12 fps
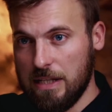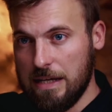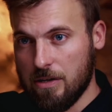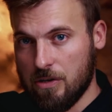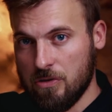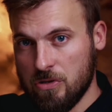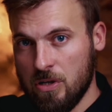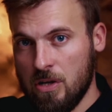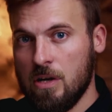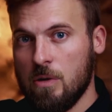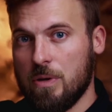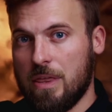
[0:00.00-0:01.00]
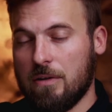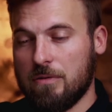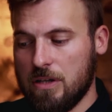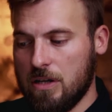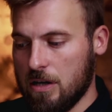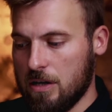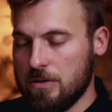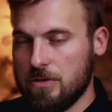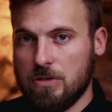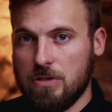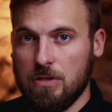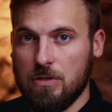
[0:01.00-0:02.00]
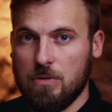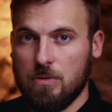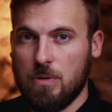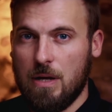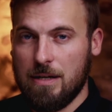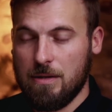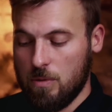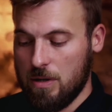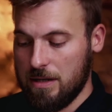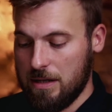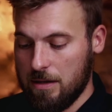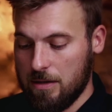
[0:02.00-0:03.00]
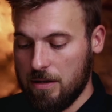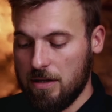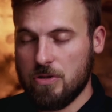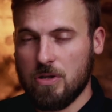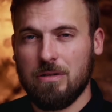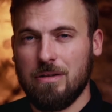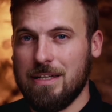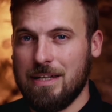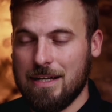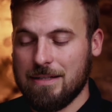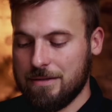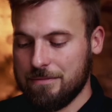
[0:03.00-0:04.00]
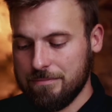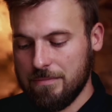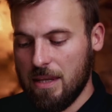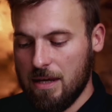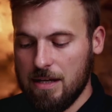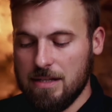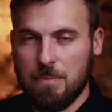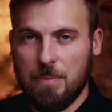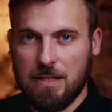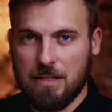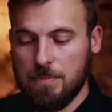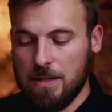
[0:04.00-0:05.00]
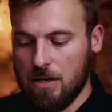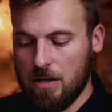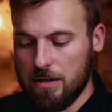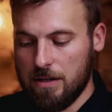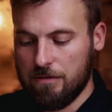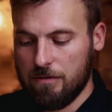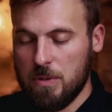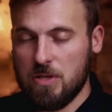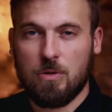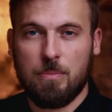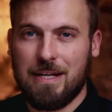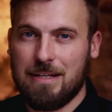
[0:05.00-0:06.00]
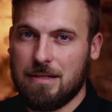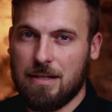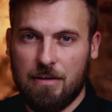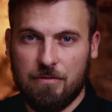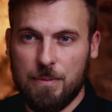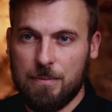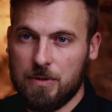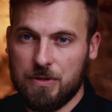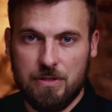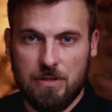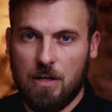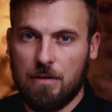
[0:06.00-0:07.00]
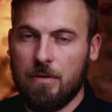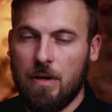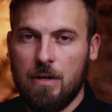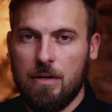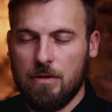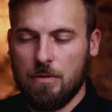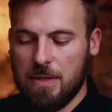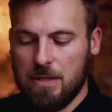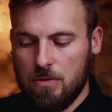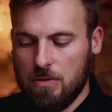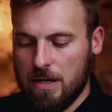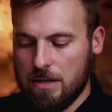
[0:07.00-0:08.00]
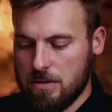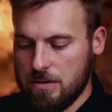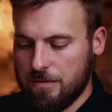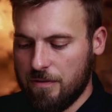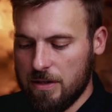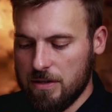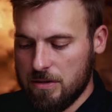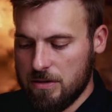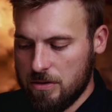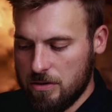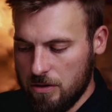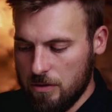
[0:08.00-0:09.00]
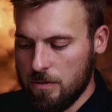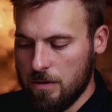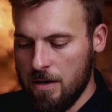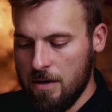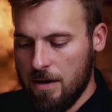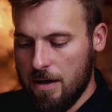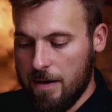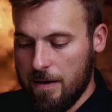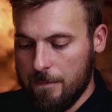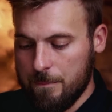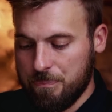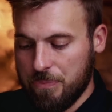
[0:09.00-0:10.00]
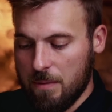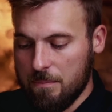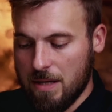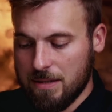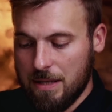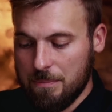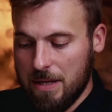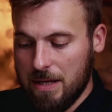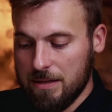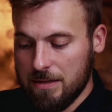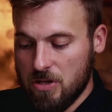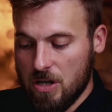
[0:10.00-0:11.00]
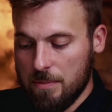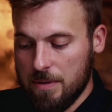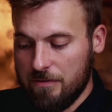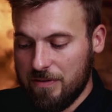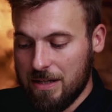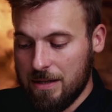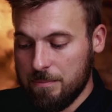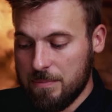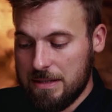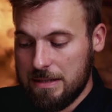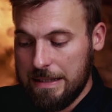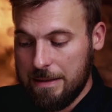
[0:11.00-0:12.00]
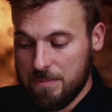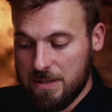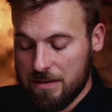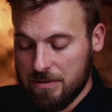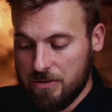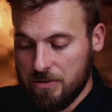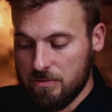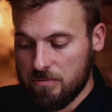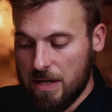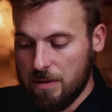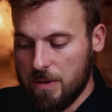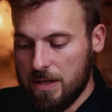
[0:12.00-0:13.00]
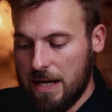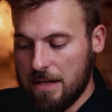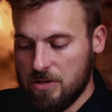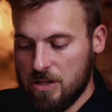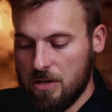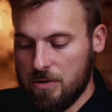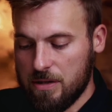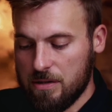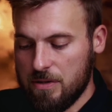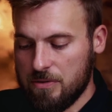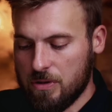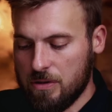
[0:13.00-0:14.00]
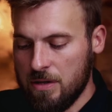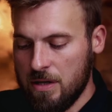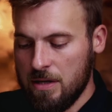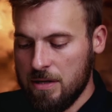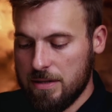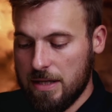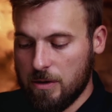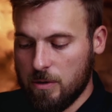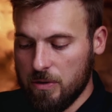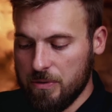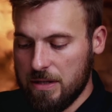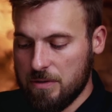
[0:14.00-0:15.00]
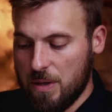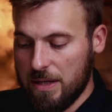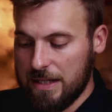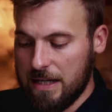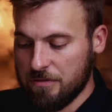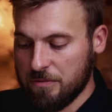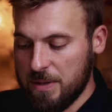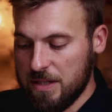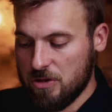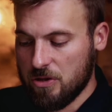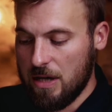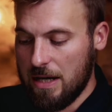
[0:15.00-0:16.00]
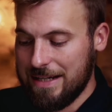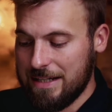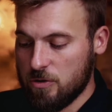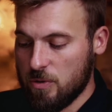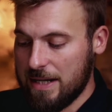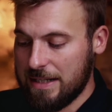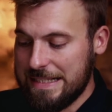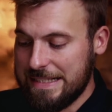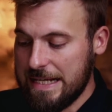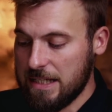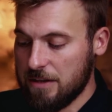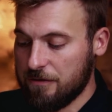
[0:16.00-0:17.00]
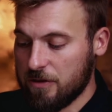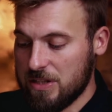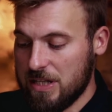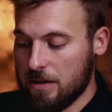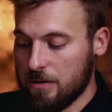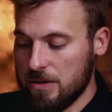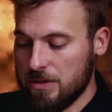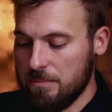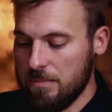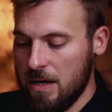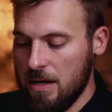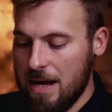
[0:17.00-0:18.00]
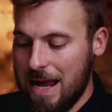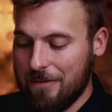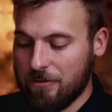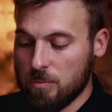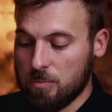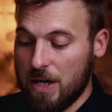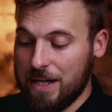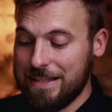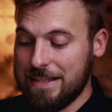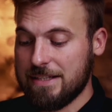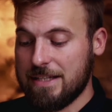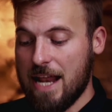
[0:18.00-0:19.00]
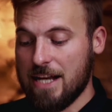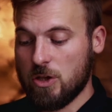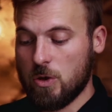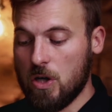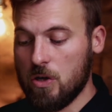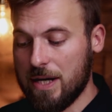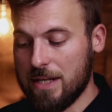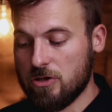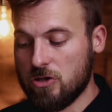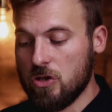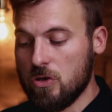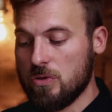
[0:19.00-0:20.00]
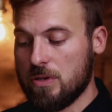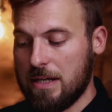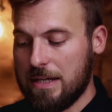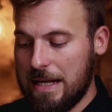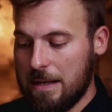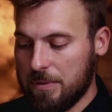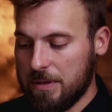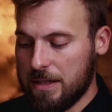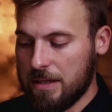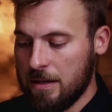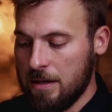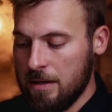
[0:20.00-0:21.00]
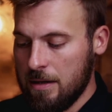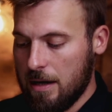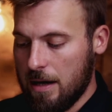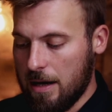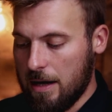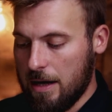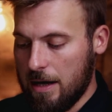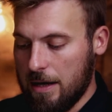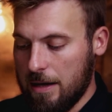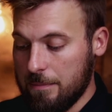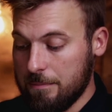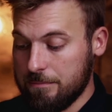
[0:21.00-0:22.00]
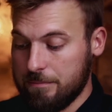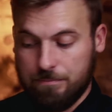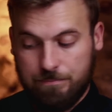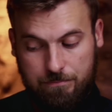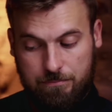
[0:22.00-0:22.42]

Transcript: leaders without regards to anyone here in Israel. And yes, he's about to be gone here from Israel because the government will dissolve. There'll be new elections very soon. Um, Matan Peleg, chairman of Im, Im Tirtzu, right-wing N G O here in Israel, said, quote, the Israeli government is creating a direct incentive for terrorism after breaking the status quo against Jews and enabling... Um,